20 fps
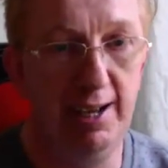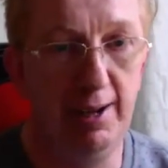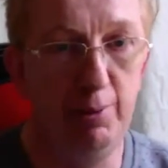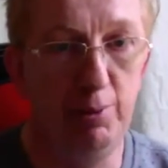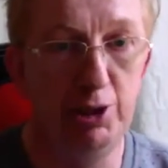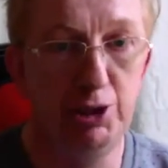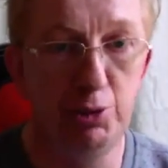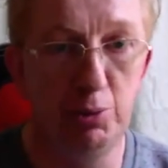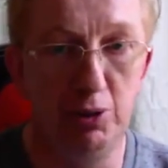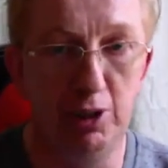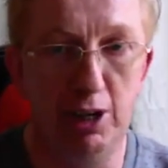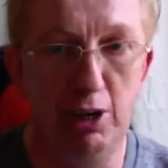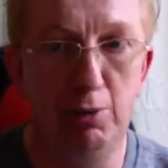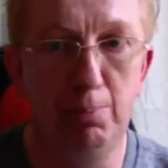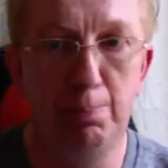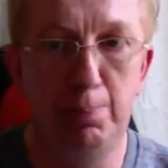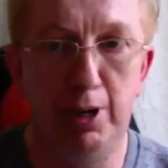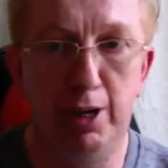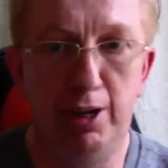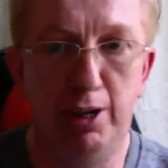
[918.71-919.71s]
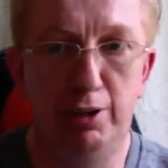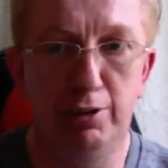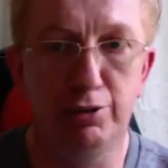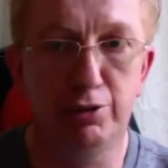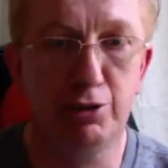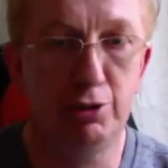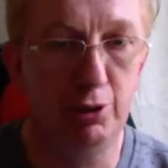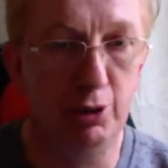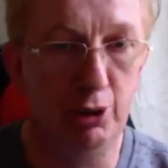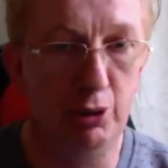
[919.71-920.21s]
which will help PAWS
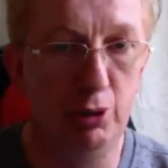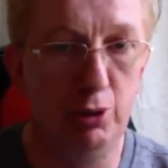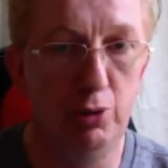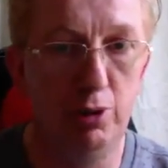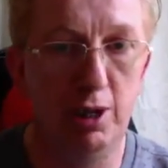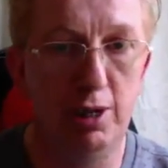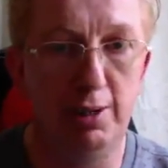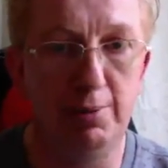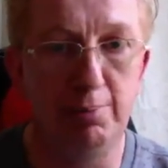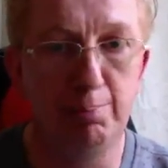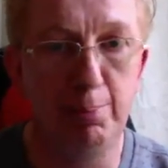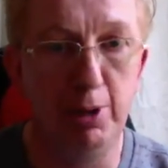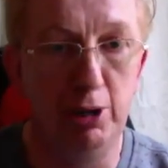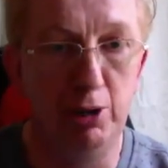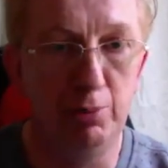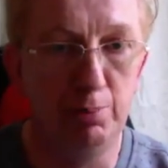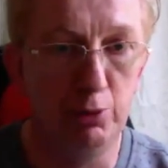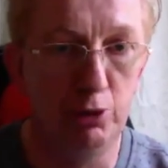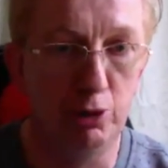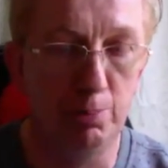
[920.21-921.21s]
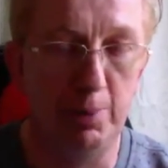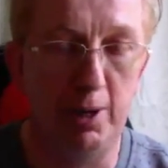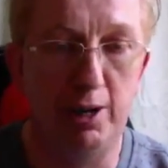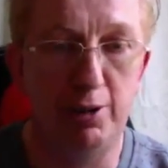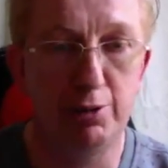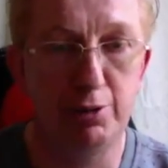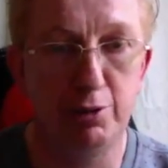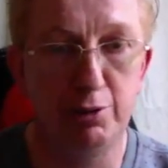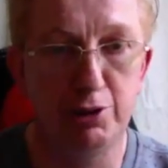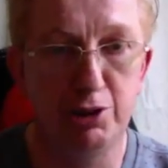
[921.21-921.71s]
grow and build more
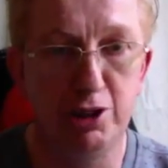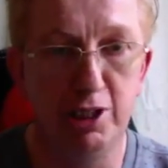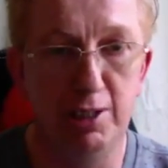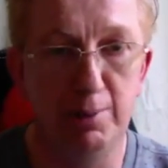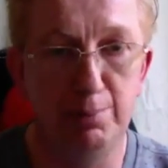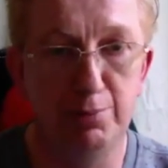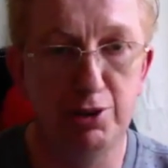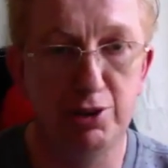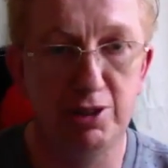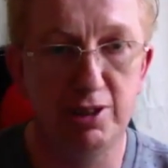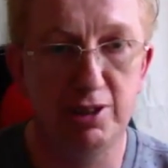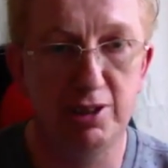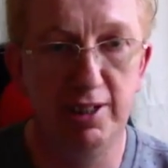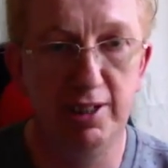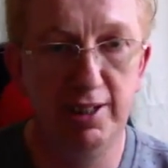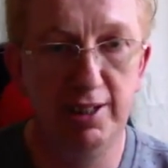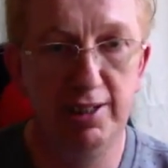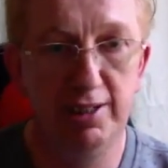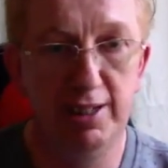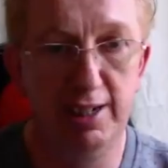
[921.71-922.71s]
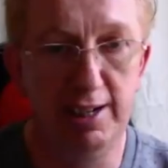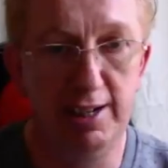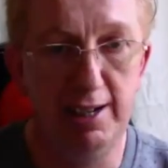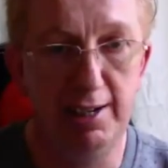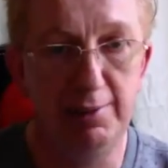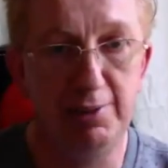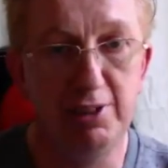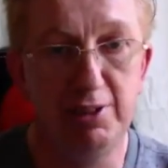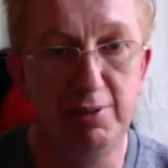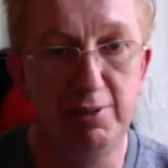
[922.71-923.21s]
partnerships,
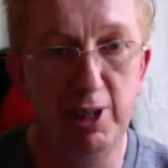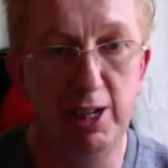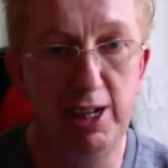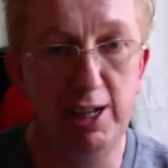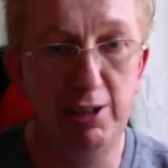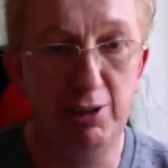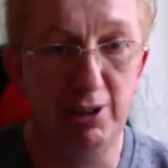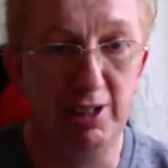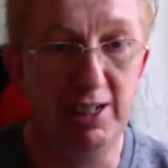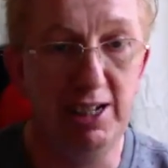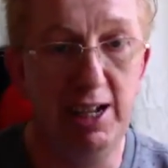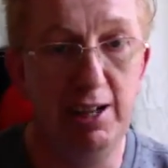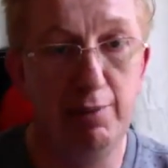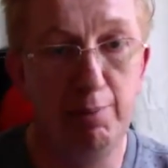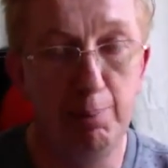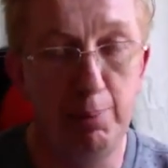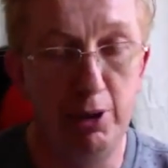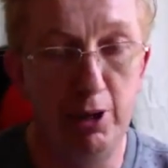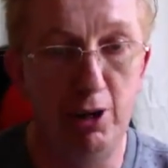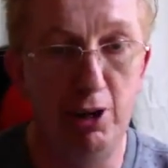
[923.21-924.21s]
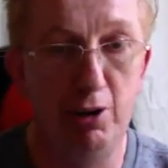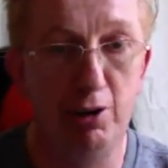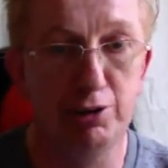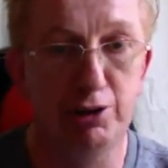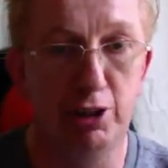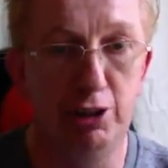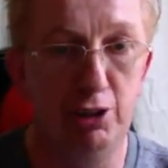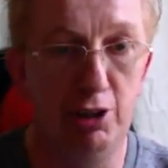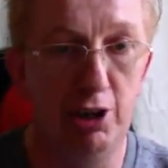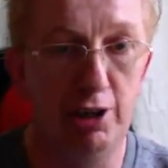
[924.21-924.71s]
and it'll give PAWS
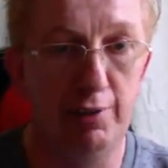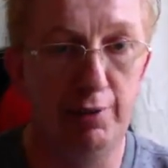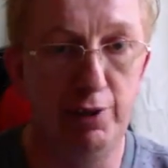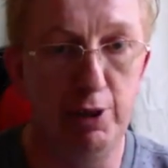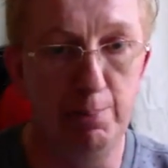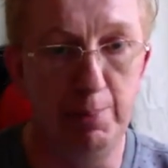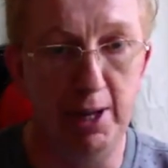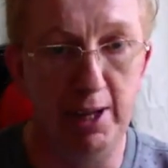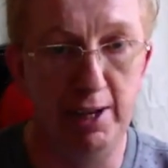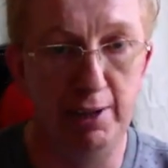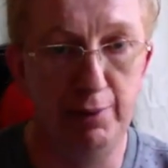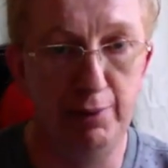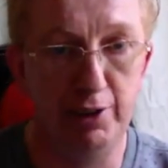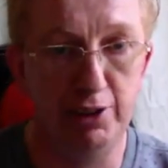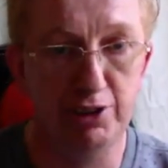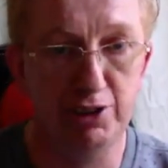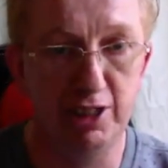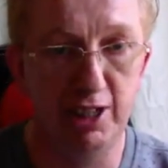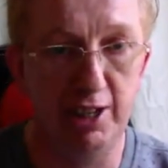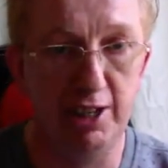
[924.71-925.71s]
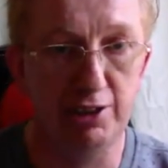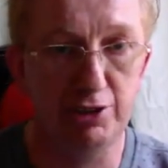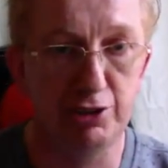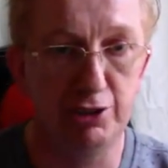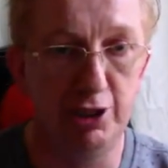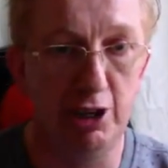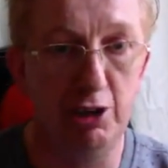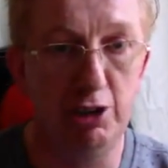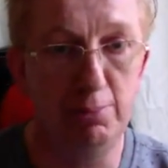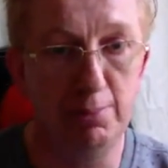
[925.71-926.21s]
a lot of the benefits that it's
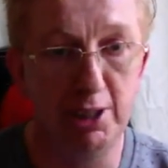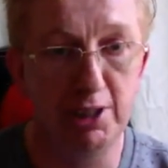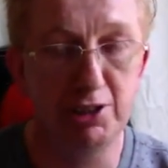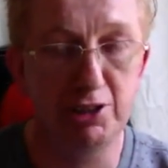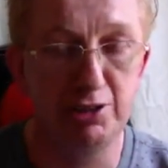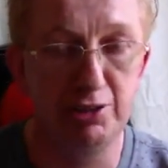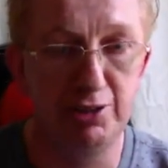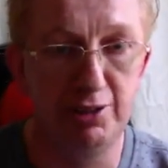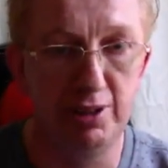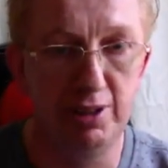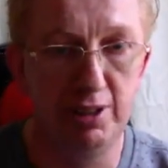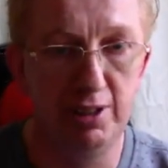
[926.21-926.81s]
now missing.